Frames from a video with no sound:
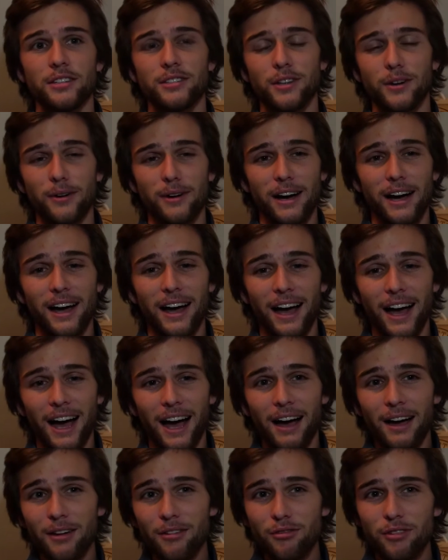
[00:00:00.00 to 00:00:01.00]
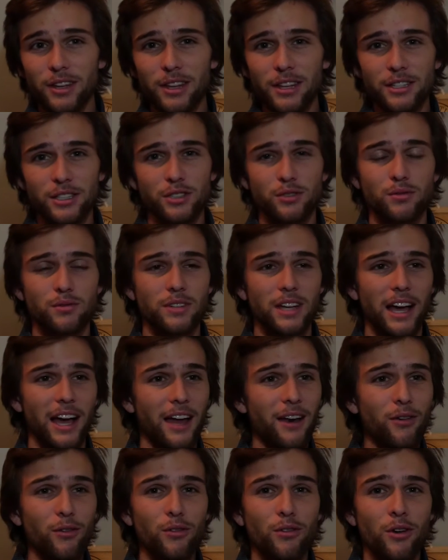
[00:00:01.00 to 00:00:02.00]
So I really just,
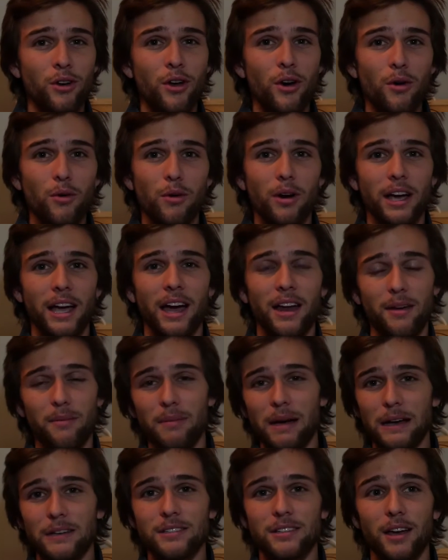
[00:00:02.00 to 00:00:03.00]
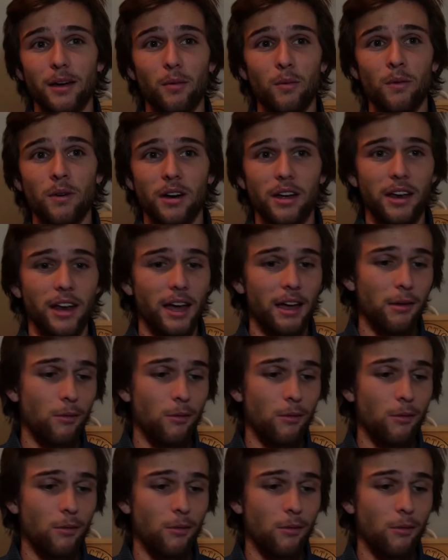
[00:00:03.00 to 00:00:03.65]
I don't know what kind of mouse I want.